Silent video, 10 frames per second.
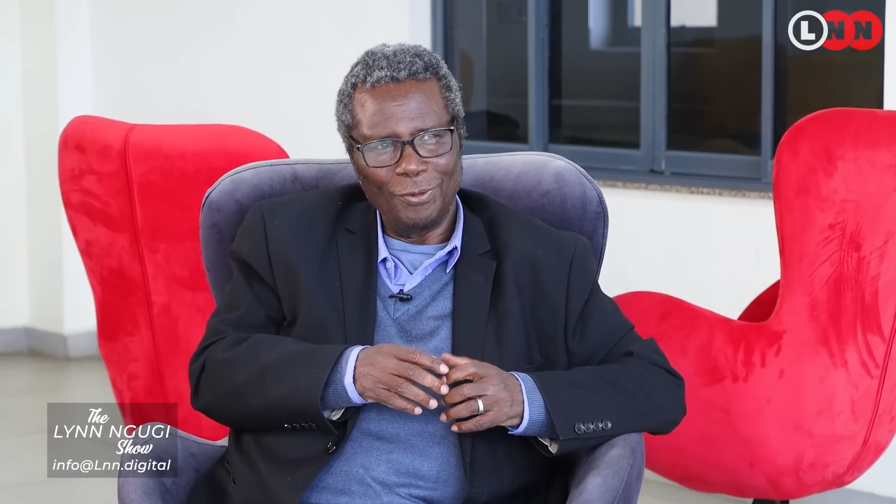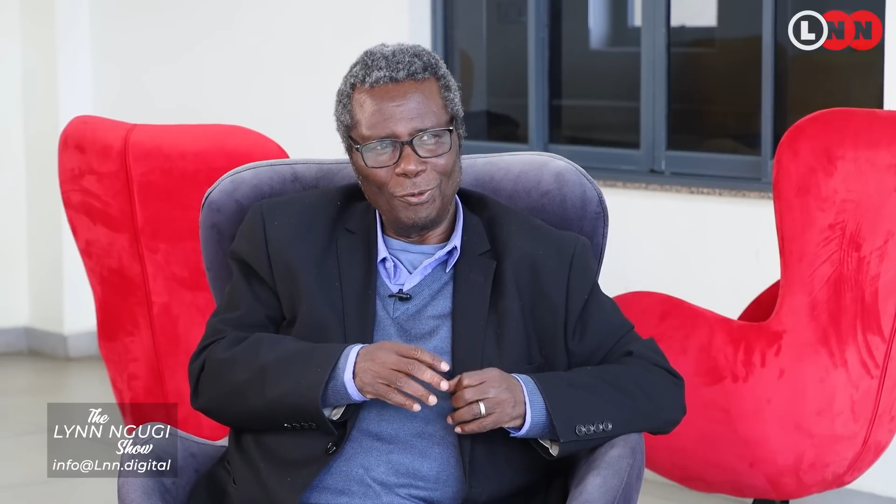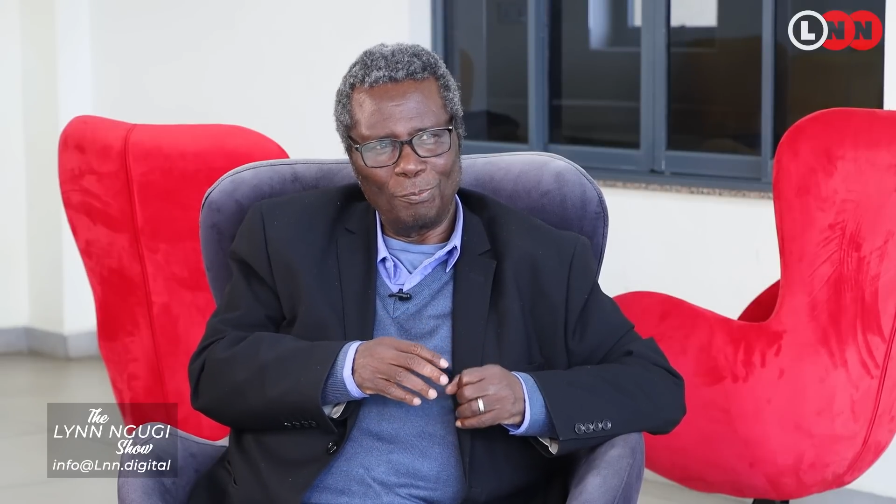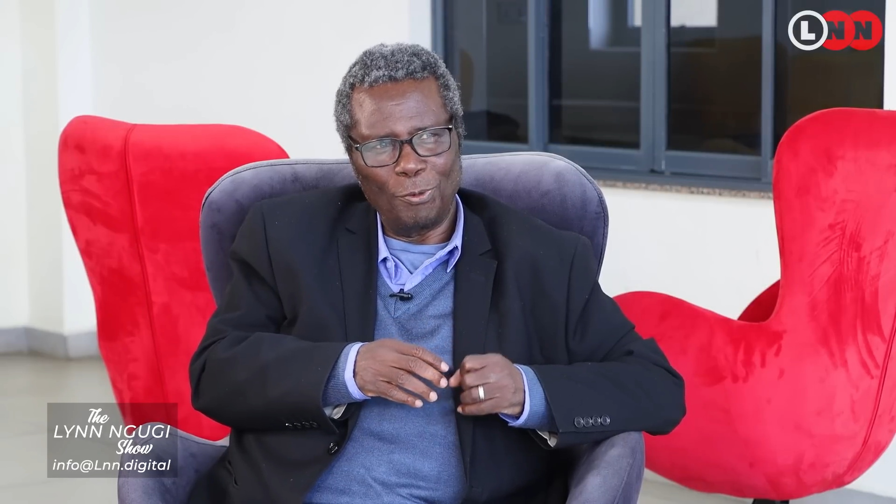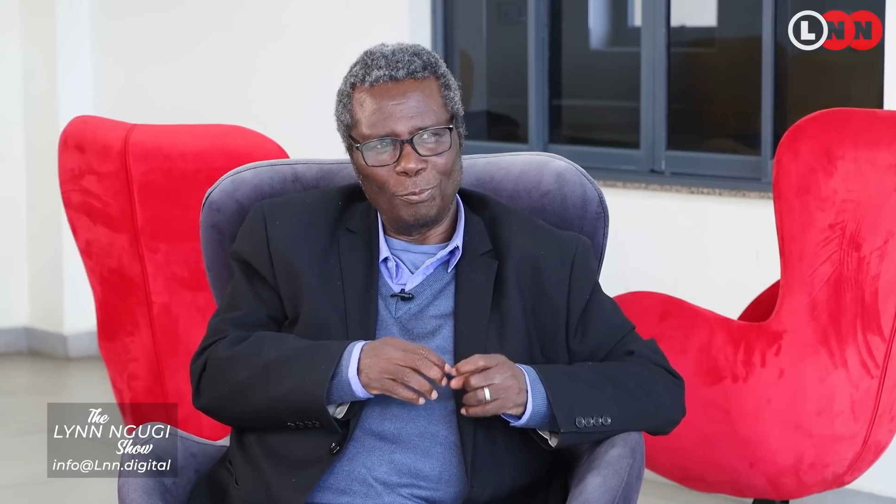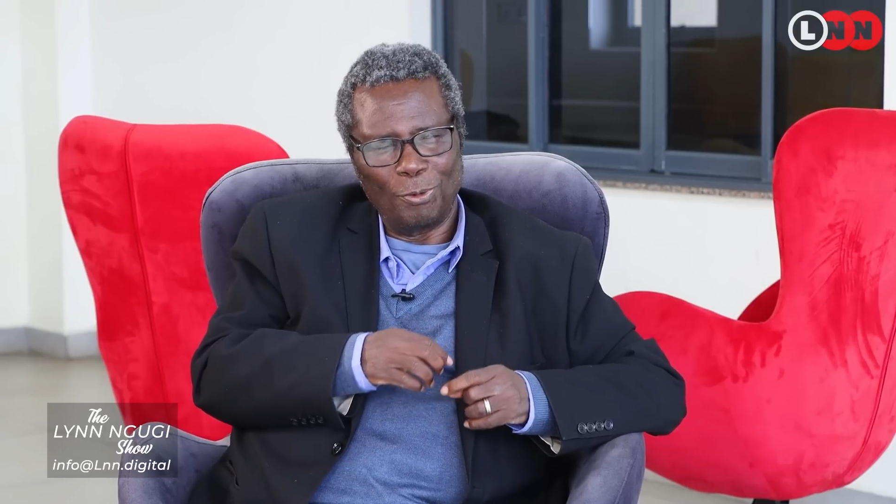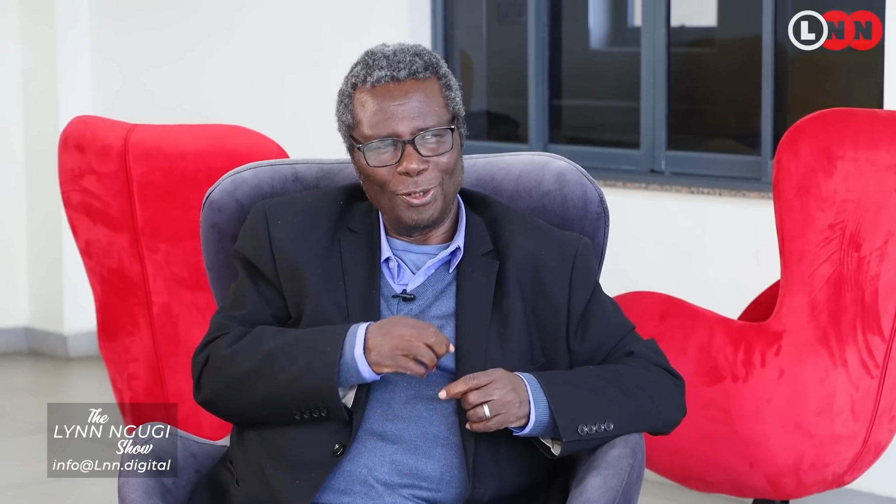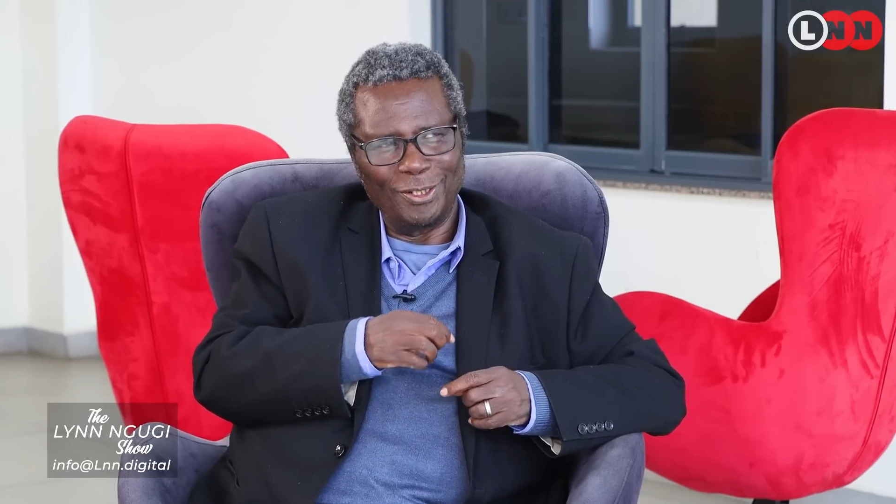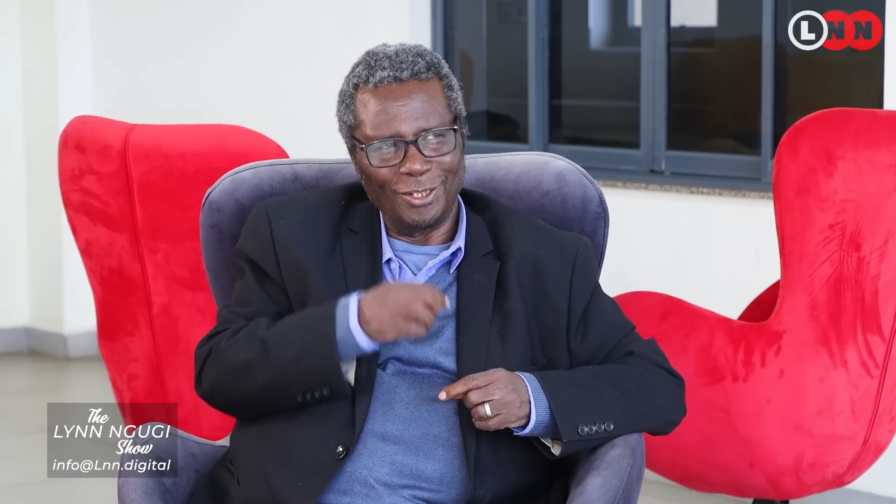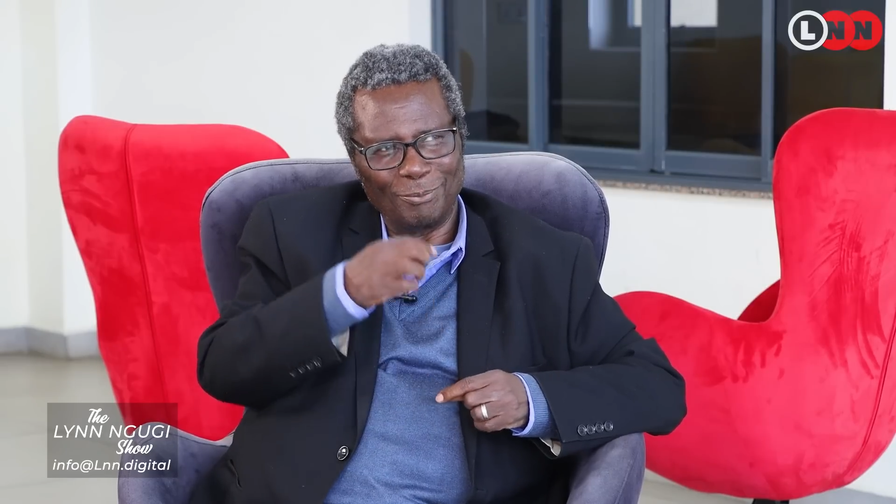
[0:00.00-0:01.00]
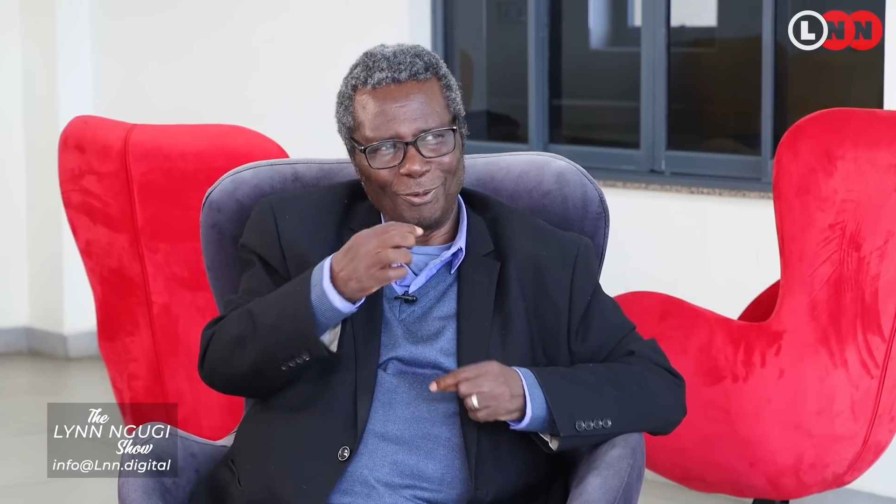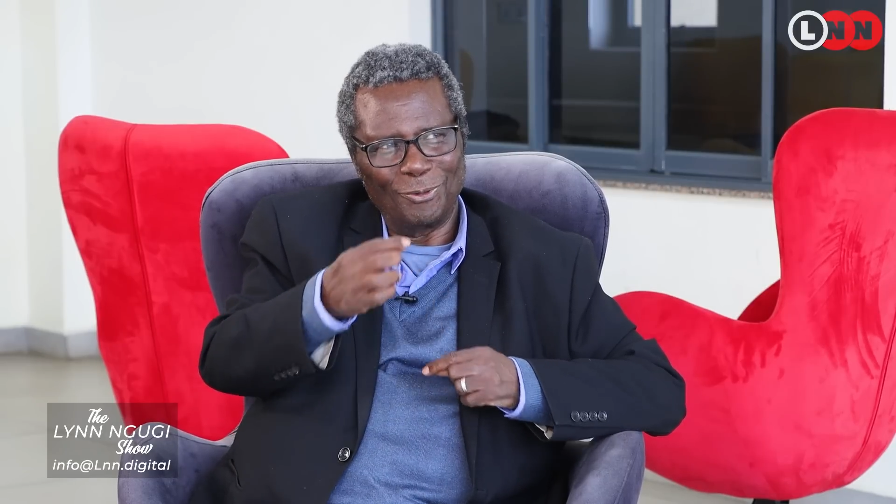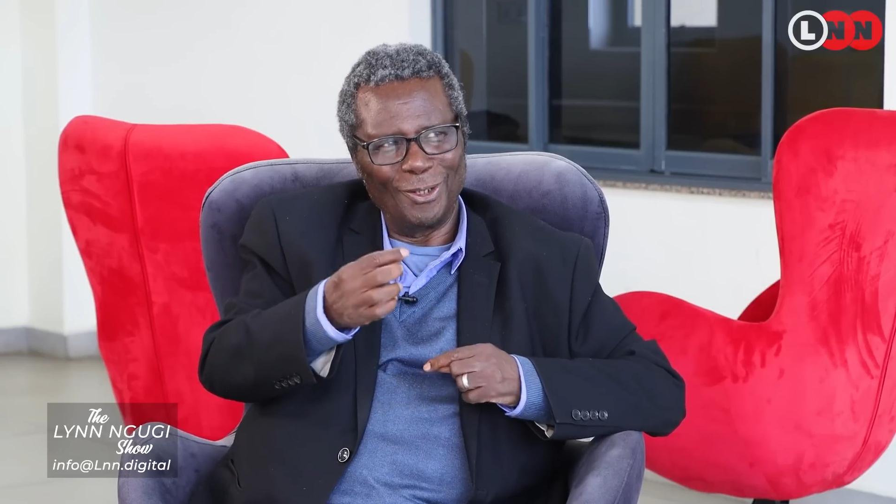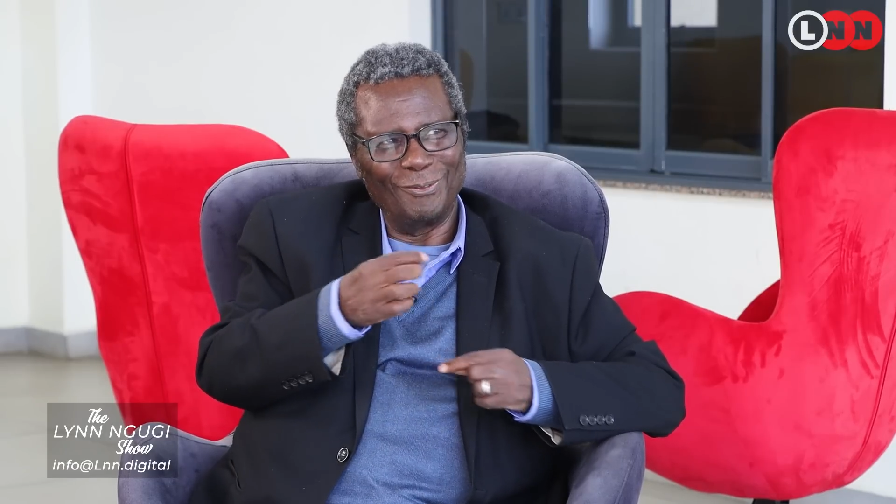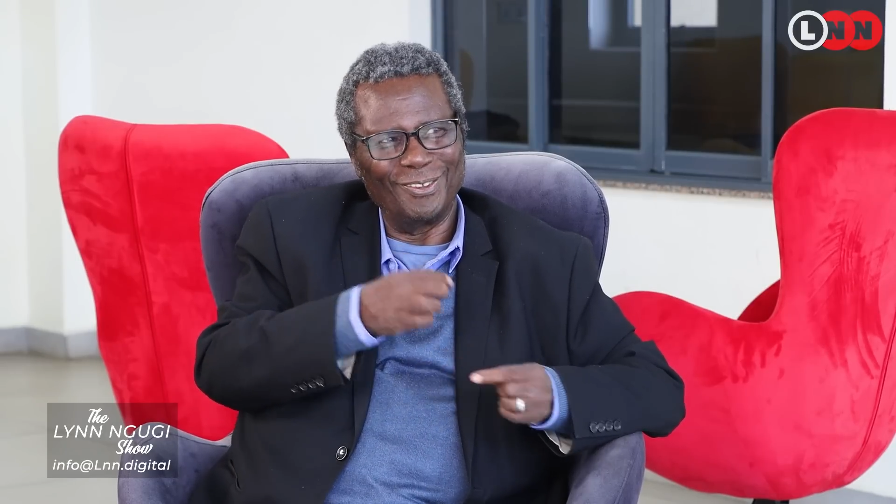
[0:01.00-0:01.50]
you put politics
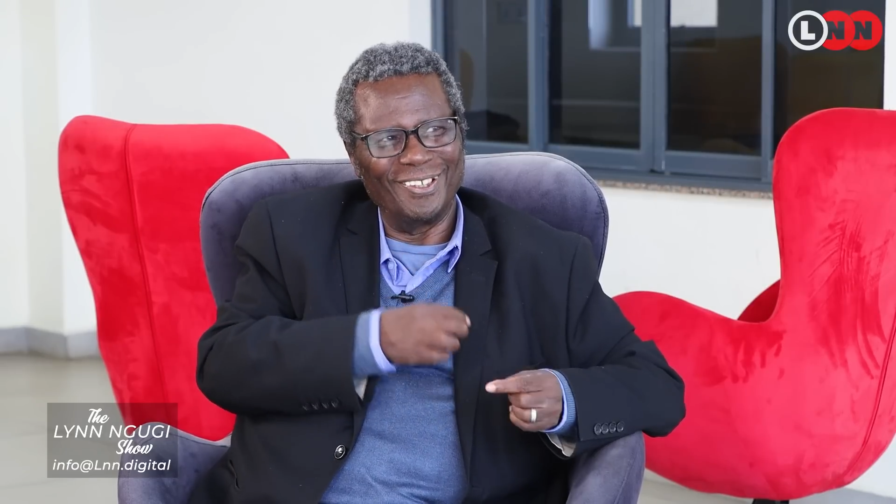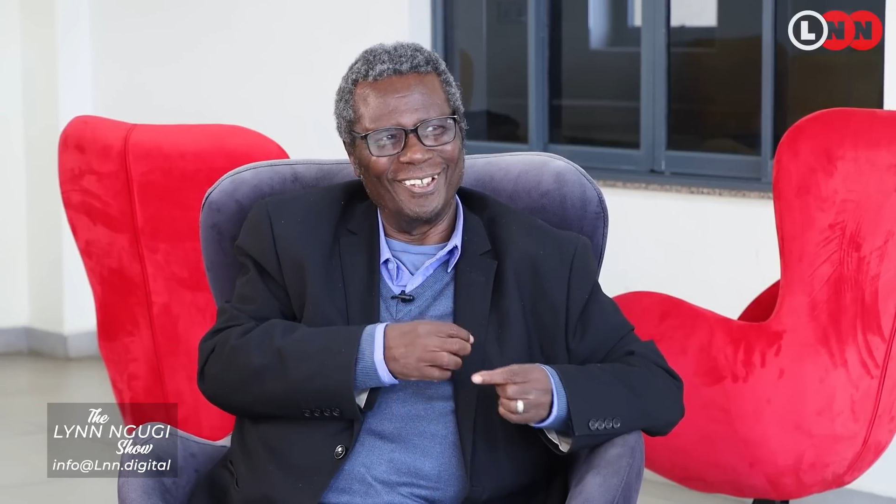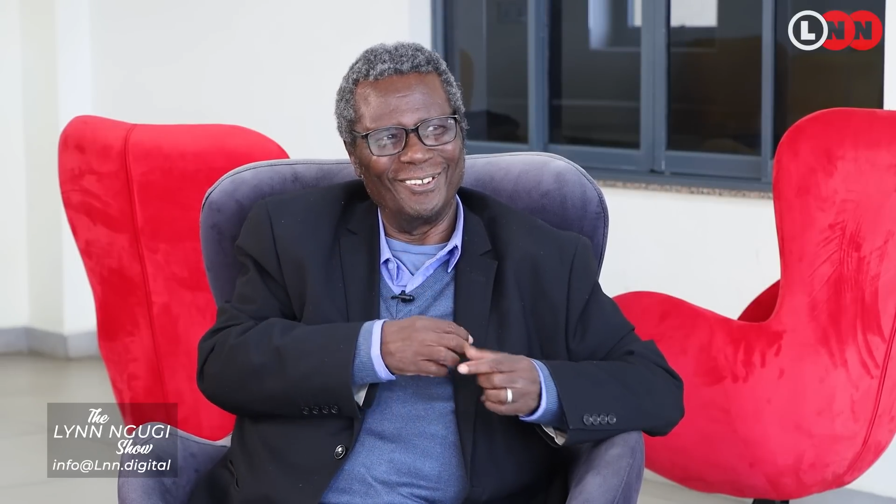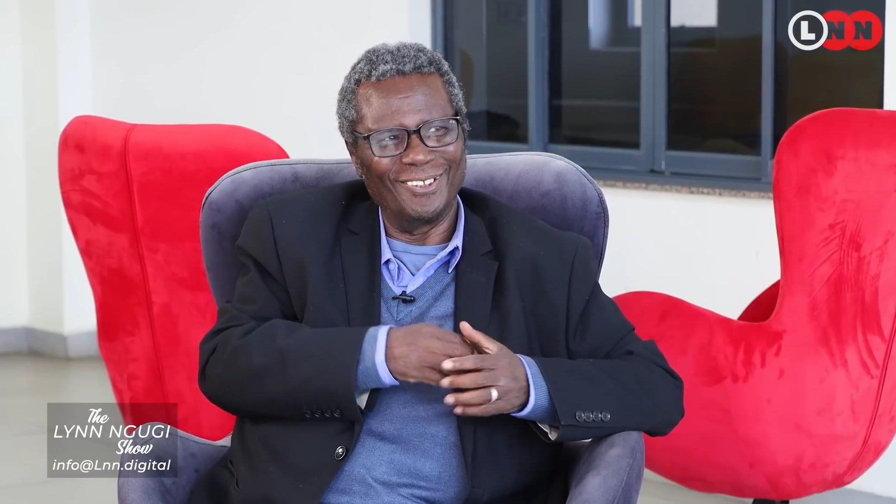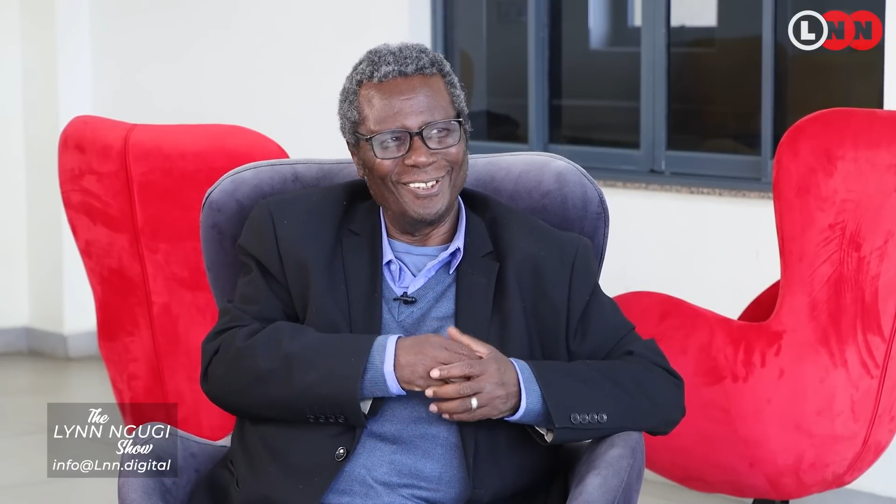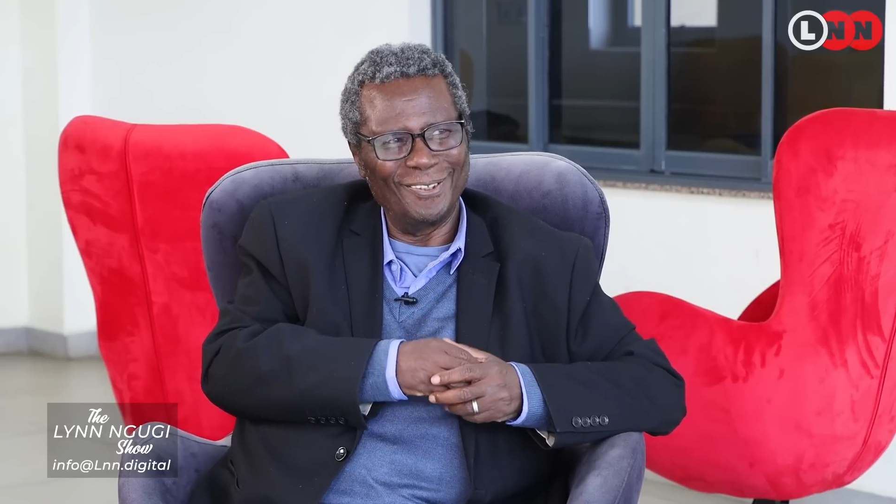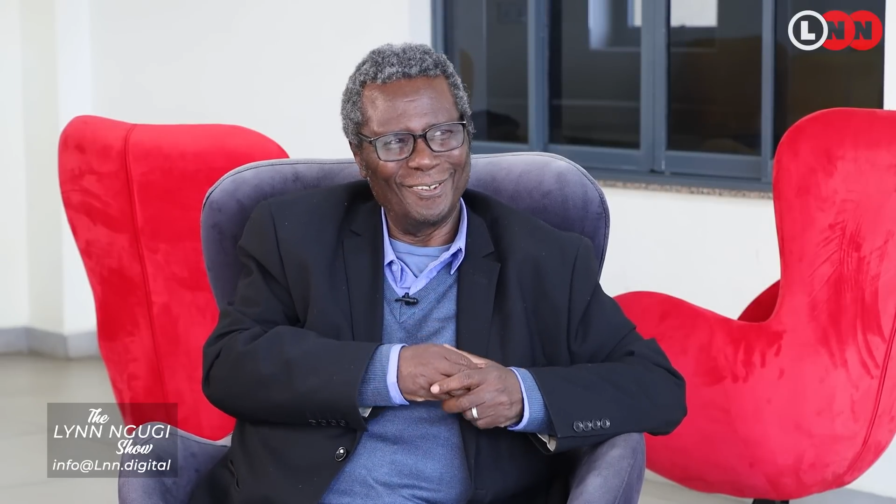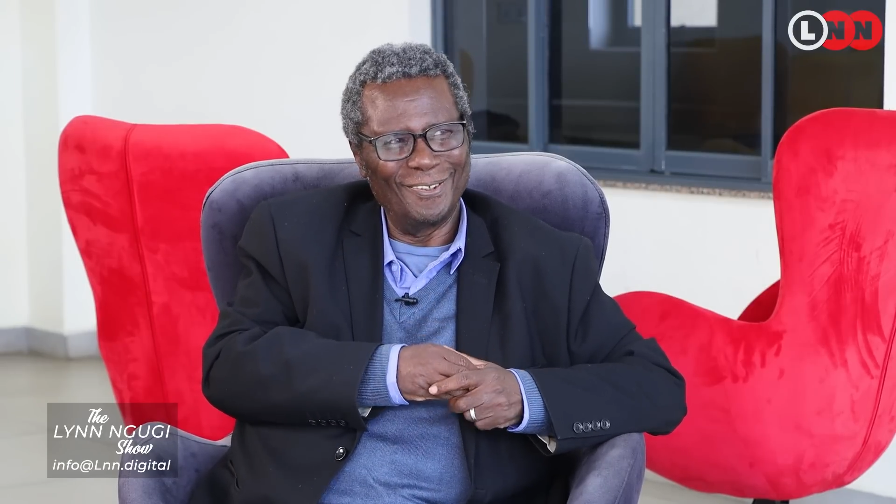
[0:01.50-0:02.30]
before everything else.